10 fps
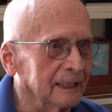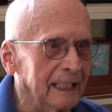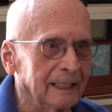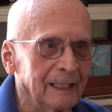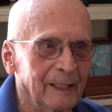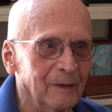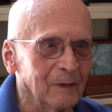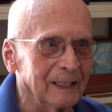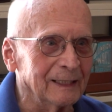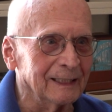they had
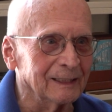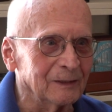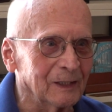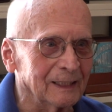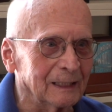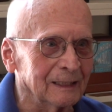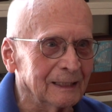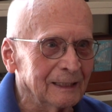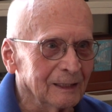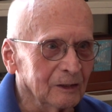no idea. You had
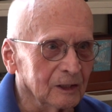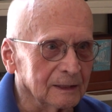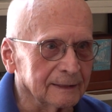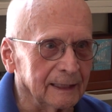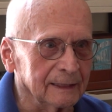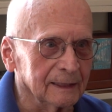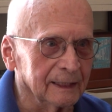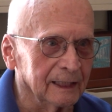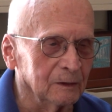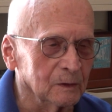to talk
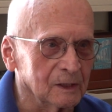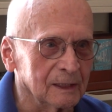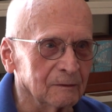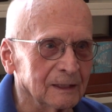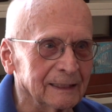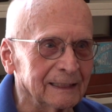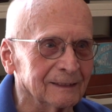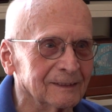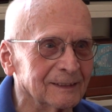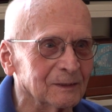sign language and
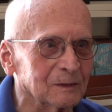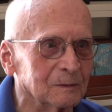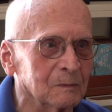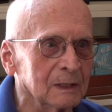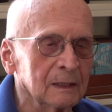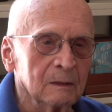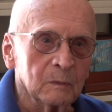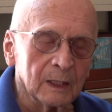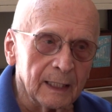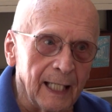everything else to them.
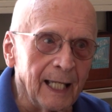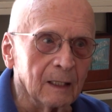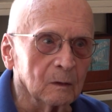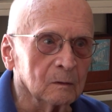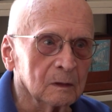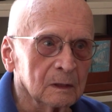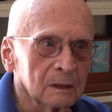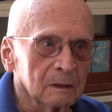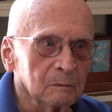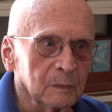But
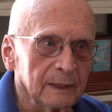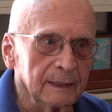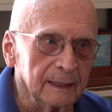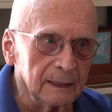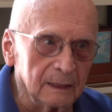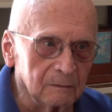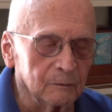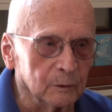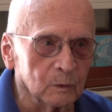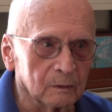they
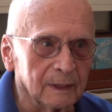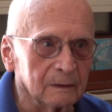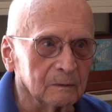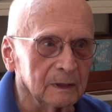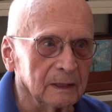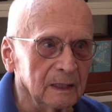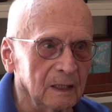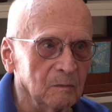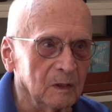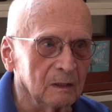didn't fool around when
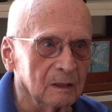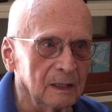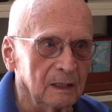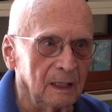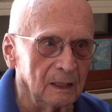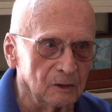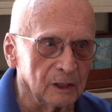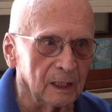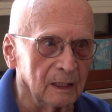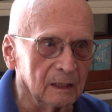they came here. They
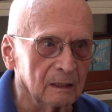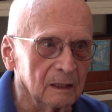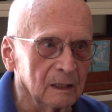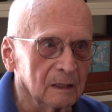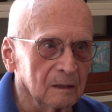educated